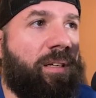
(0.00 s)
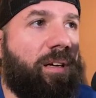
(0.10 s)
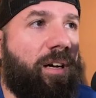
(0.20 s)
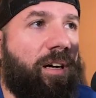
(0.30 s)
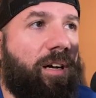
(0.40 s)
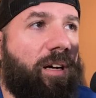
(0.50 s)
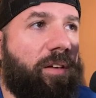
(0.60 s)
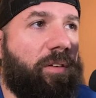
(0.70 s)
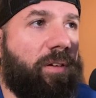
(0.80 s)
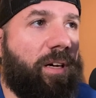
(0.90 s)
Uh,
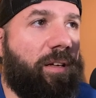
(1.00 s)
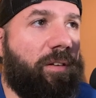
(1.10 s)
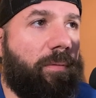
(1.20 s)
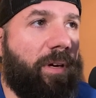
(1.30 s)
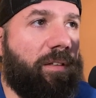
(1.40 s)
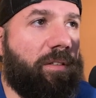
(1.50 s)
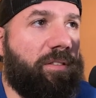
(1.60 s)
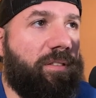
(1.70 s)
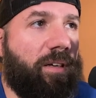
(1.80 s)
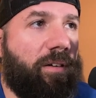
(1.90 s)
you got your regular
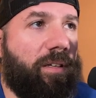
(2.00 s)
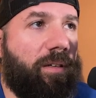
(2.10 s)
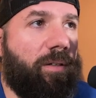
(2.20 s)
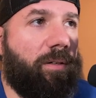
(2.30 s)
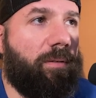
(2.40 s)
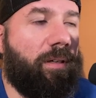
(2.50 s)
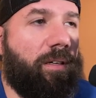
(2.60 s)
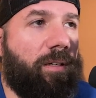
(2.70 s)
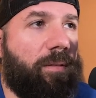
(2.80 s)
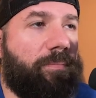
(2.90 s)
stereo
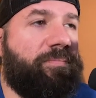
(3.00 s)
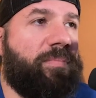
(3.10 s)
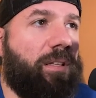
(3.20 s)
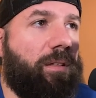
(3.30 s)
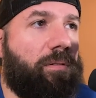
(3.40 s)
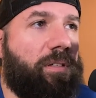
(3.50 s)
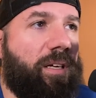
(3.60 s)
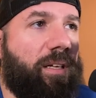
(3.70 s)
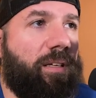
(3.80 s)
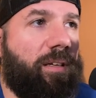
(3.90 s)
um, low
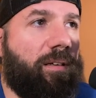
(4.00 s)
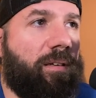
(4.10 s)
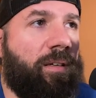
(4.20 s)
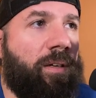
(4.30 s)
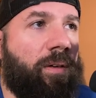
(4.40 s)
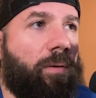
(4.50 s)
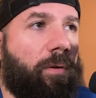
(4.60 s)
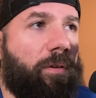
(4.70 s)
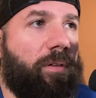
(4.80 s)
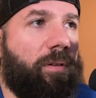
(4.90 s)
cut here,
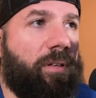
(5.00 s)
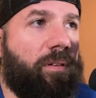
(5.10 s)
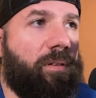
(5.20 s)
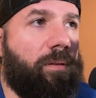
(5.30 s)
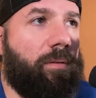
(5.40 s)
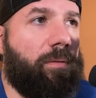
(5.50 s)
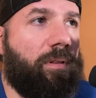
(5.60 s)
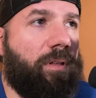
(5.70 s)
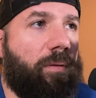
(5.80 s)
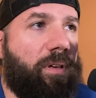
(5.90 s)
or you can do
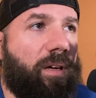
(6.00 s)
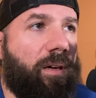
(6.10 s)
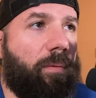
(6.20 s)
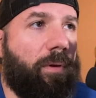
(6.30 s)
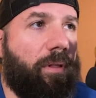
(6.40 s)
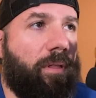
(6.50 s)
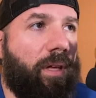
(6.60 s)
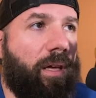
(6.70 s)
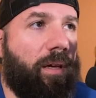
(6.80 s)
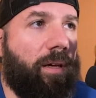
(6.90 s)
the low cut with
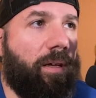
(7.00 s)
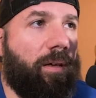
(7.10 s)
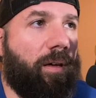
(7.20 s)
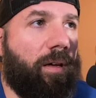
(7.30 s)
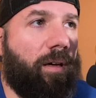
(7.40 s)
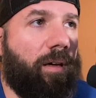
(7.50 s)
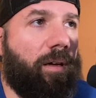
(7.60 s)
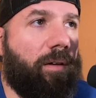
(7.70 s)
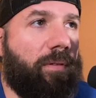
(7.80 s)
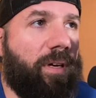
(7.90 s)
a
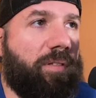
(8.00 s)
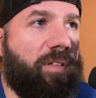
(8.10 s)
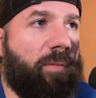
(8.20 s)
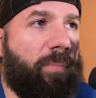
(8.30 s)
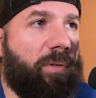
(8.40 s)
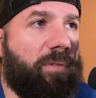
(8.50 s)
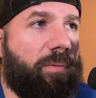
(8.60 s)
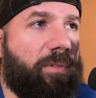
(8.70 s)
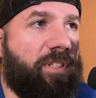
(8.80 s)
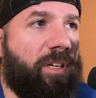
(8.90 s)
uh, resonant
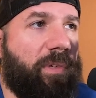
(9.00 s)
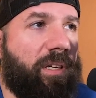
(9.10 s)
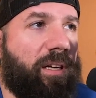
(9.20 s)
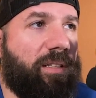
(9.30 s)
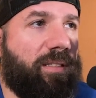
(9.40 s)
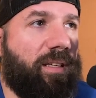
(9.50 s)
boost, which can be nice.